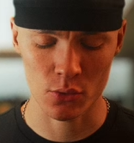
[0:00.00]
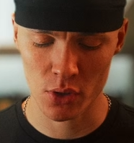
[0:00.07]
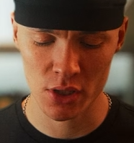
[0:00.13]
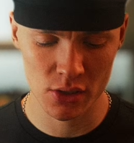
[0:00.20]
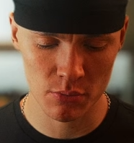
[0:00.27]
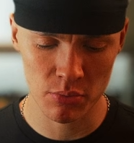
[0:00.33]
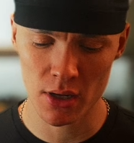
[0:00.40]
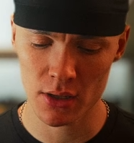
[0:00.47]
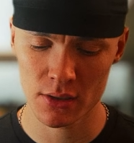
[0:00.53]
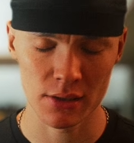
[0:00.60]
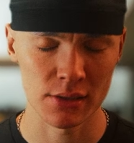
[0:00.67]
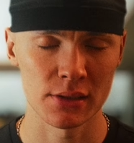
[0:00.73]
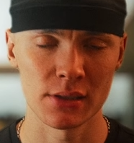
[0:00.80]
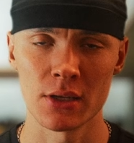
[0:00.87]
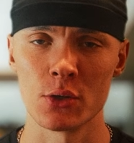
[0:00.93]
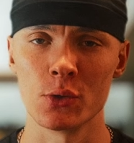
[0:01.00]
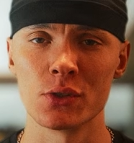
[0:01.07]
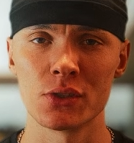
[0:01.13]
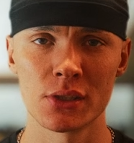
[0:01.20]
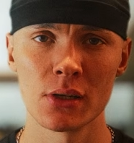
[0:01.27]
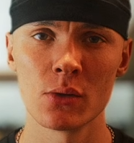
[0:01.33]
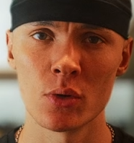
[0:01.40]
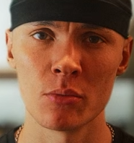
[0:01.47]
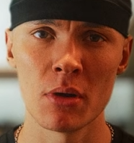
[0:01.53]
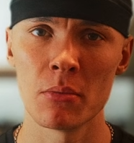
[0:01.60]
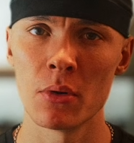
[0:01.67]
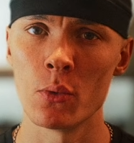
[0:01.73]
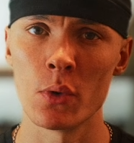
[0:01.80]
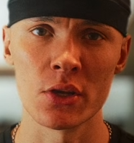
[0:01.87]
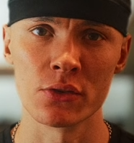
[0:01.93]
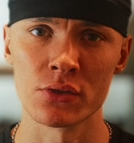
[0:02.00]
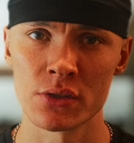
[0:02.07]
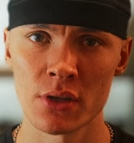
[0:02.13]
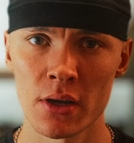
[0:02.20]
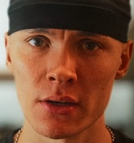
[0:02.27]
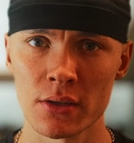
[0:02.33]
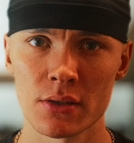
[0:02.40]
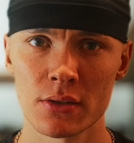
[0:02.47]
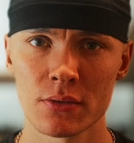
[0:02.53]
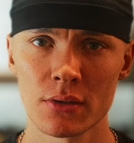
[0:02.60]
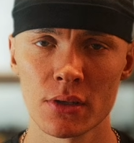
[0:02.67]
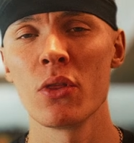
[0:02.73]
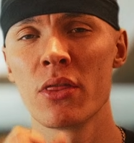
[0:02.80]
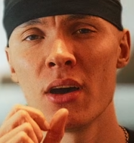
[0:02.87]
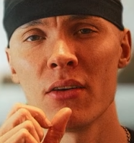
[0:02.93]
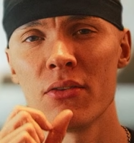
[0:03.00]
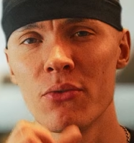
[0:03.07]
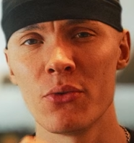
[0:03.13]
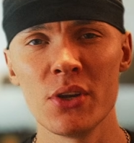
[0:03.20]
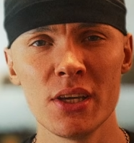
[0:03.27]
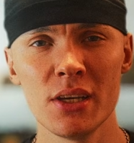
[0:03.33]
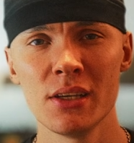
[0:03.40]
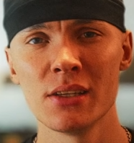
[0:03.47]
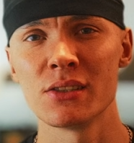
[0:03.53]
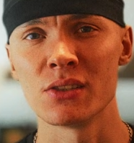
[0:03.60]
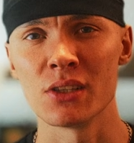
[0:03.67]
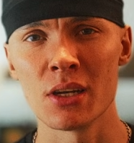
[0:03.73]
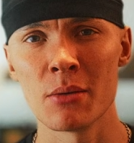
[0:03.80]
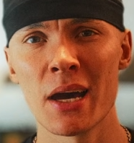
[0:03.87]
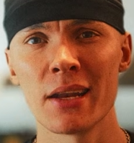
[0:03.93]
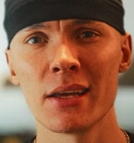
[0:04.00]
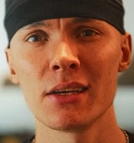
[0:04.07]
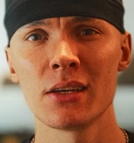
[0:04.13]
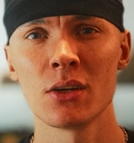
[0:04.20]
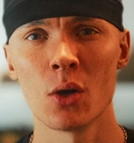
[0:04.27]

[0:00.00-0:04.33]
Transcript: the crazy part is that you still remember where you started, with that free cinematic